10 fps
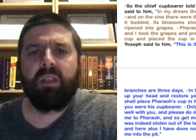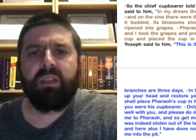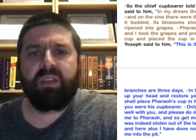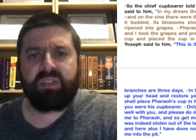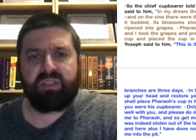
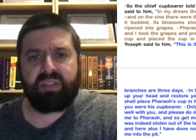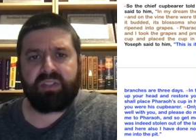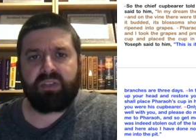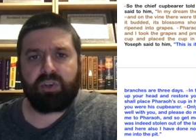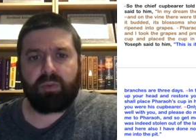This is
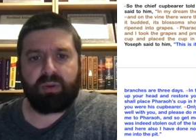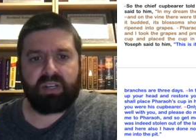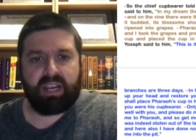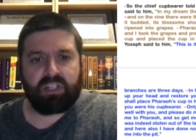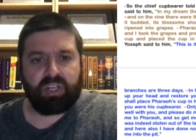its
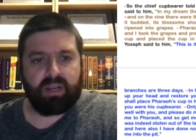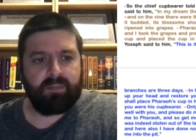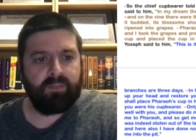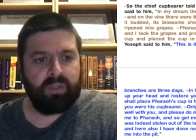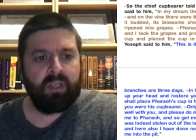interpretation.
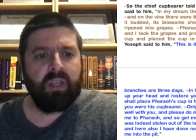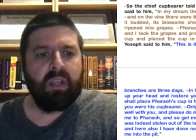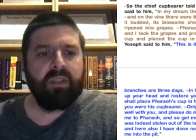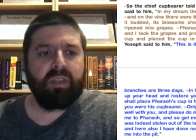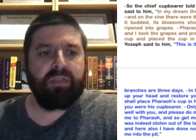
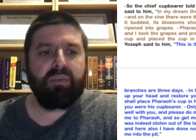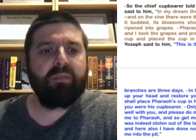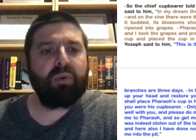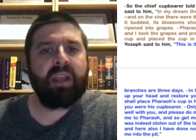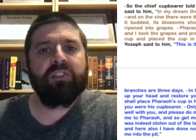The three
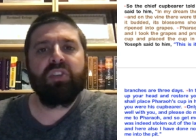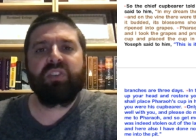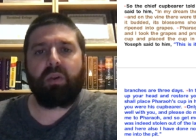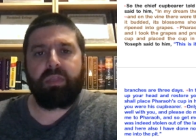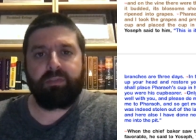branches
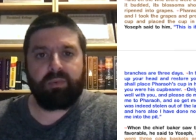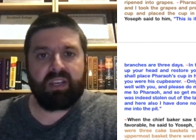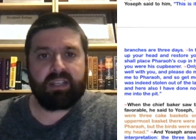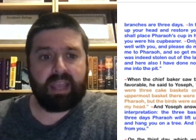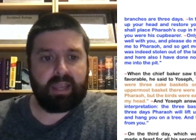are
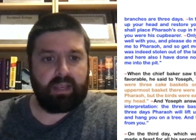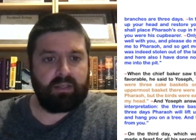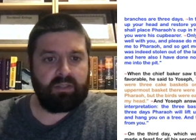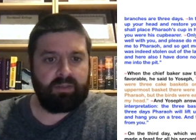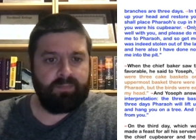three
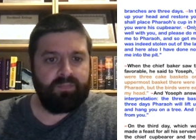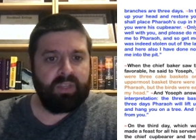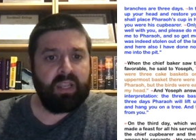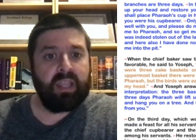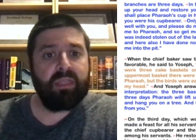days.
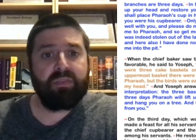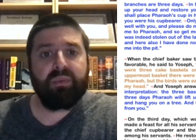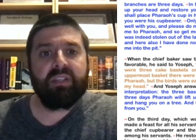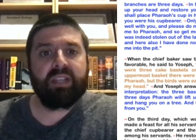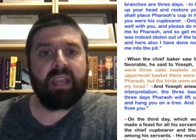In
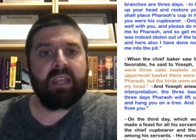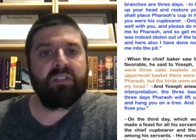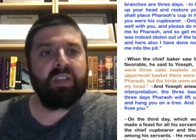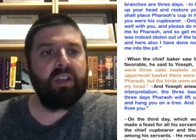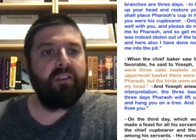three
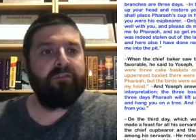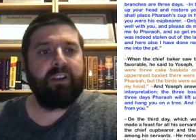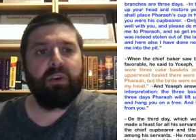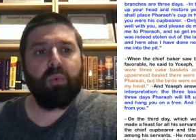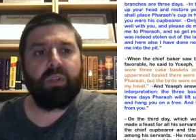days,
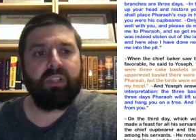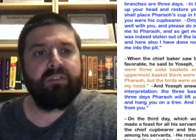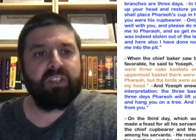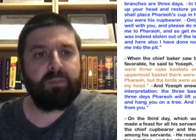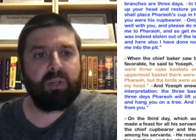Pharaoh will
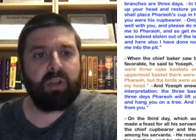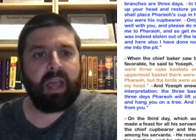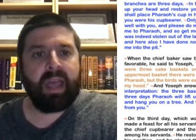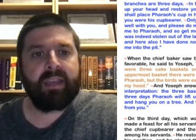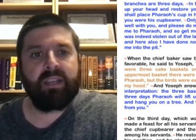lift up your
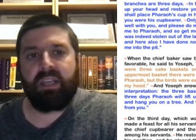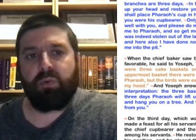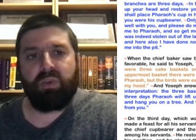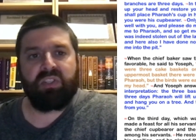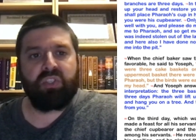head and
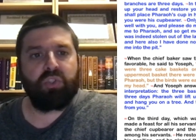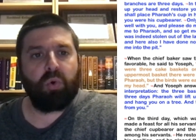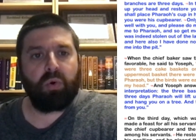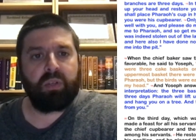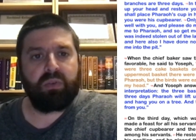
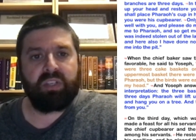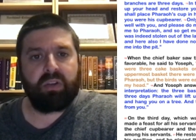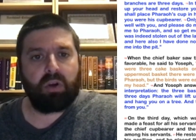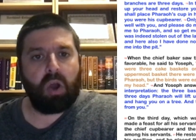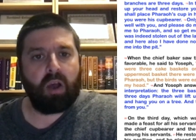restore you to
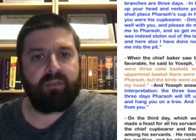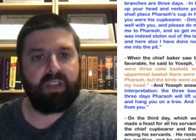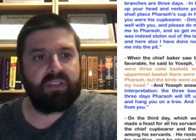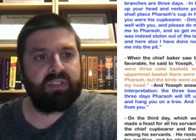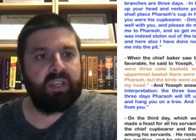your
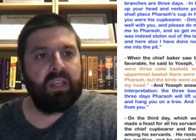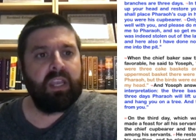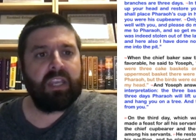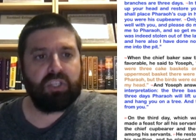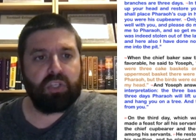office,
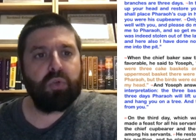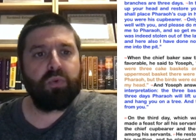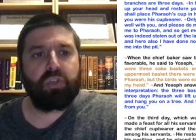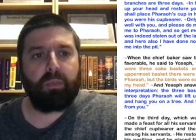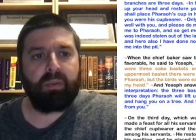and you
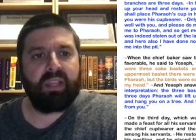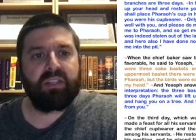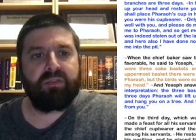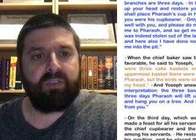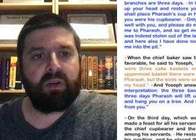shall
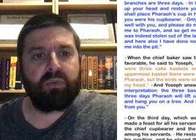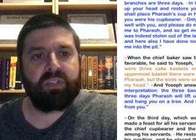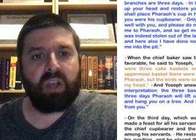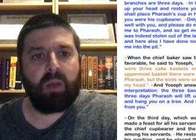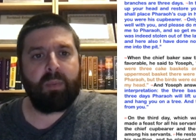place Pharaoh's
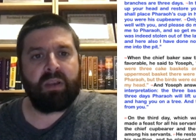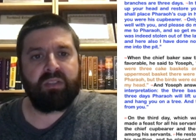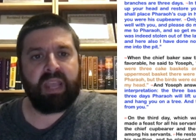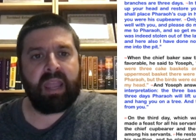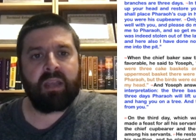cup in
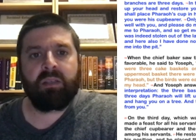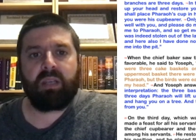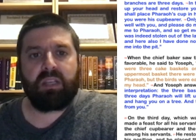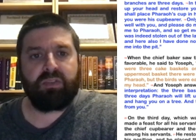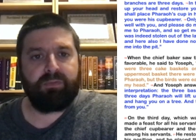his hand
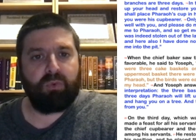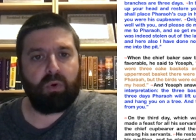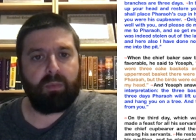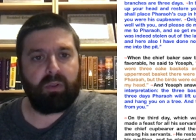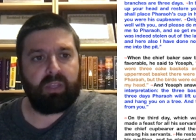as
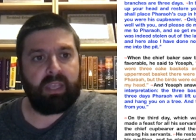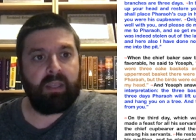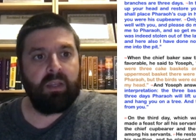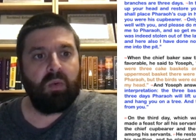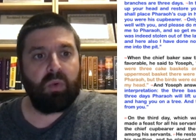formerly,
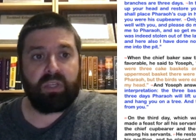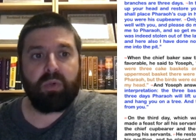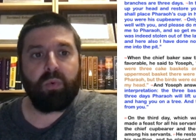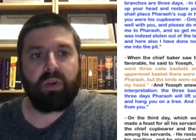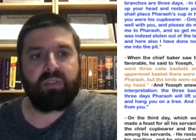when
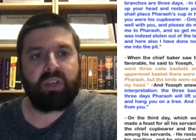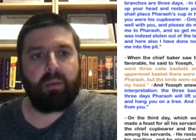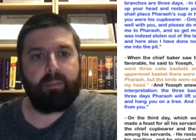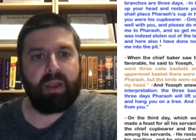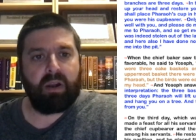you were his
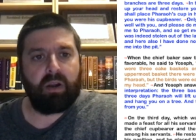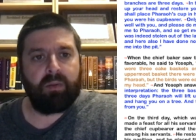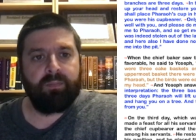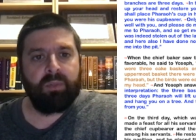cupbearer.